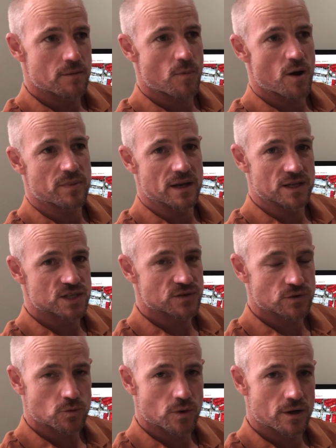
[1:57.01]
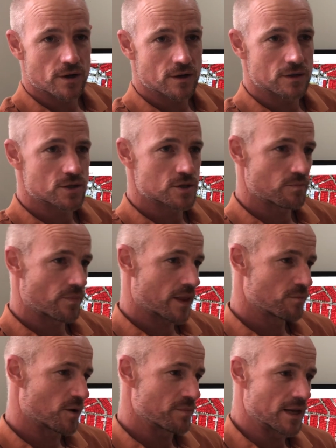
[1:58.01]
Might be civil works,
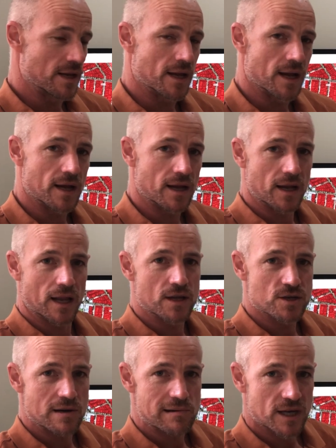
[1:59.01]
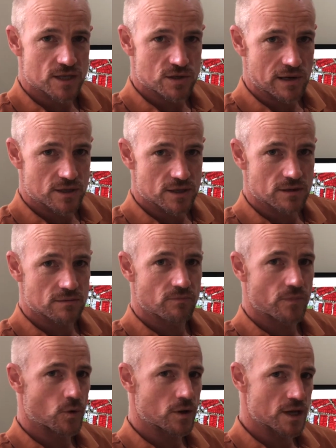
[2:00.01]
might be engineering, construction,
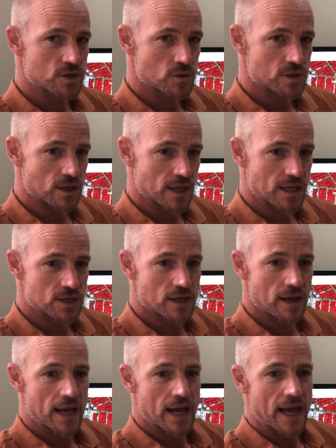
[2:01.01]
all those sorts of things.